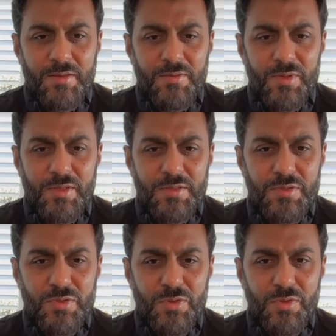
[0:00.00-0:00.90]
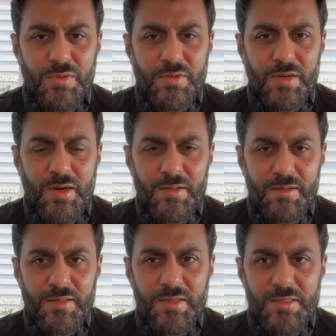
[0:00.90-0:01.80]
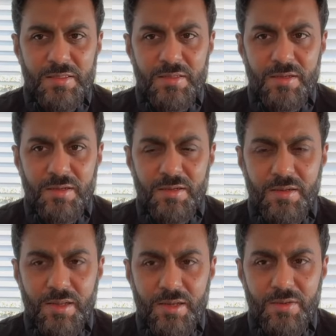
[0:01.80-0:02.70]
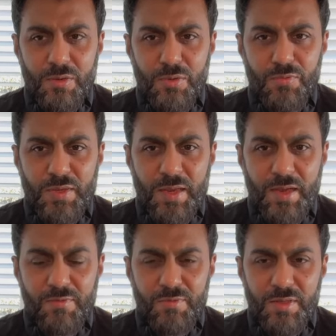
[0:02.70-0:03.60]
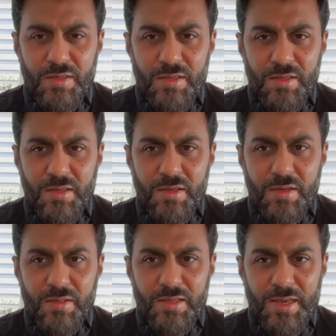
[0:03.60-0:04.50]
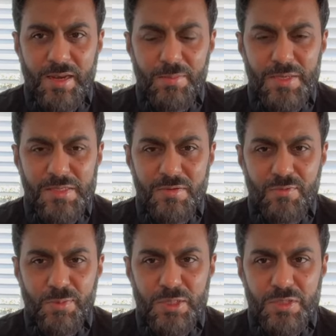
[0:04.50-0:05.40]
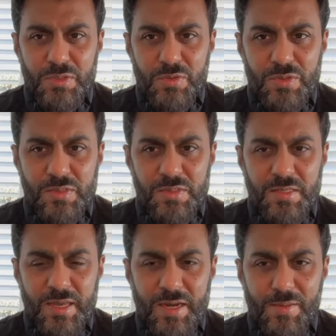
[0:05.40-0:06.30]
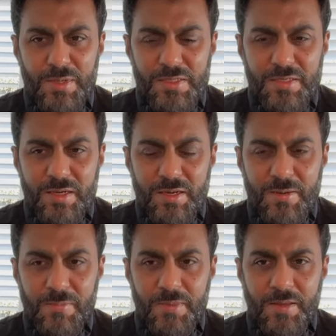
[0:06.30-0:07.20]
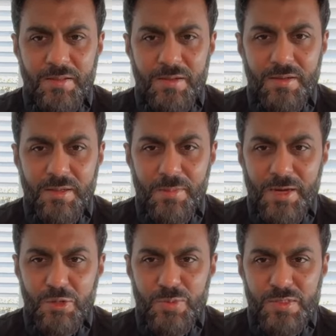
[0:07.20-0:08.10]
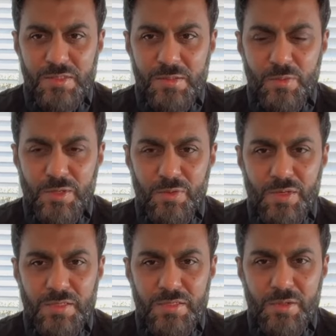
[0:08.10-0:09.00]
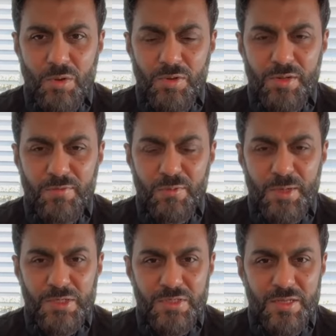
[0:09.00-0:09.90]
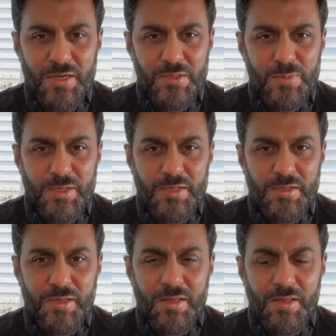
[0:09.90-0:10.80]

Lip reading: right? So there are other things here, like, we have the LMS information. So this is the LMS data, the learning management system, where you can see all the information that has been,